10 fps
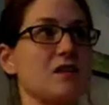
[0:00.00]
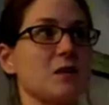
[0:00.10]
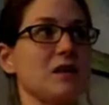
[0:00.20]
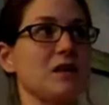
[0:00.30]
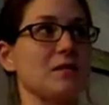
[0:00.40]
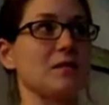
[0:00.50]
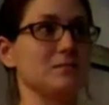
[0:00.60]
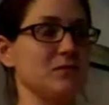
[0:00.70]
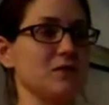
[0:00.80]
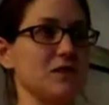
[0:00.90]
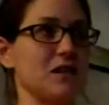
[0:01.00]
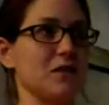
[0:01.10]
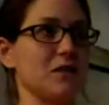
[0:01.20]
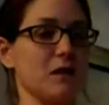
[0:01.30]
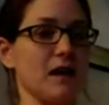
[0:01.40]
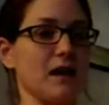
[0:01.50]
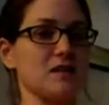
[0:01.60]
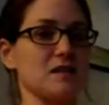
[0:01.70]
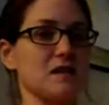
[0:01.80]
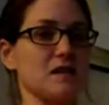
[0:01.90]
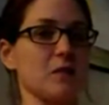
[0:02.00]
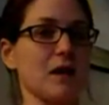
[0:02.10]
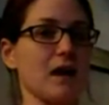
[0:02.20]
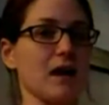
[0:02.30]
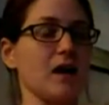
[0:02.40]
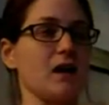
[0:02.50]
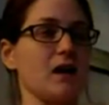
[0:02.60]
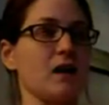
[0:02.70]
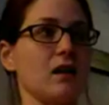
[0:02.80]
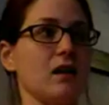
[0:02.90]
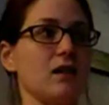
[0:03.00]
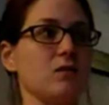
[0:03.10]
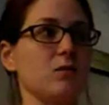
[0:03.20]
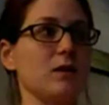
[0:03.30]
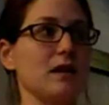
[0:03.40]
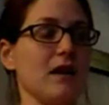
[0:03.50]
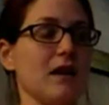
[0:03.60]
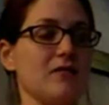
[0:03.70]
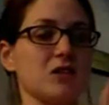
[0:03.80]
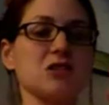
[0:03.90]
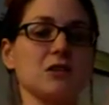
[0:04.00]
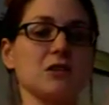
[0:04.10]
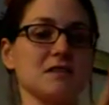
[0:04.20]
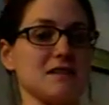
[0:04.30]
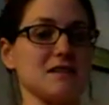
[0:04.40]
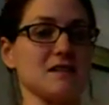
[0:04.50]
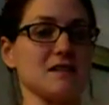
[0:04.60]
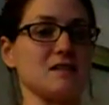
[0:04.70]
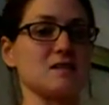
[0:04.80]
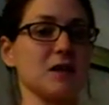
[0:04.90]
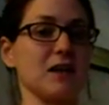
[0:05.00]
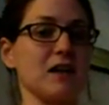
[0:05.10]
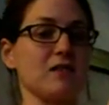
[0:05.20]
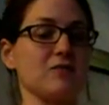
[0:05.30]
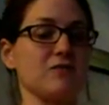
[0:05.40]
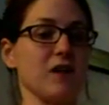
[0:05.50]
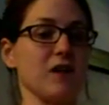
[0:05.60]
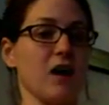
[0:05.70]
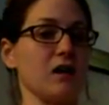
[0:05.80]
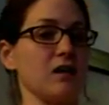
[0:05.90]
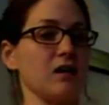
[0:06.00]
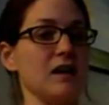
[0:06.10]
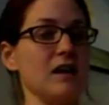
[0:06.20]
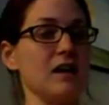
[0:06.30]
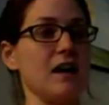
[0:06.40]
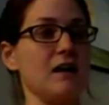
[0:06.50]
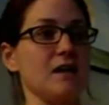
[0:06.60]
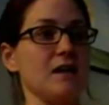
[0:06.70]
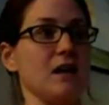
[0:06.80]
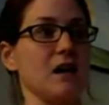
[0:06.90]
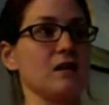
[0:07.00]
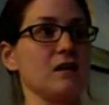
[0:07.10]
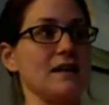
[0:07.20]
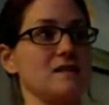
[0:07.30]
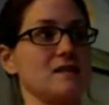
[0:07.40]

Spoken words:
we were, which I know was ages ago, but we have the shoulder seasons, spring and fall, and then our late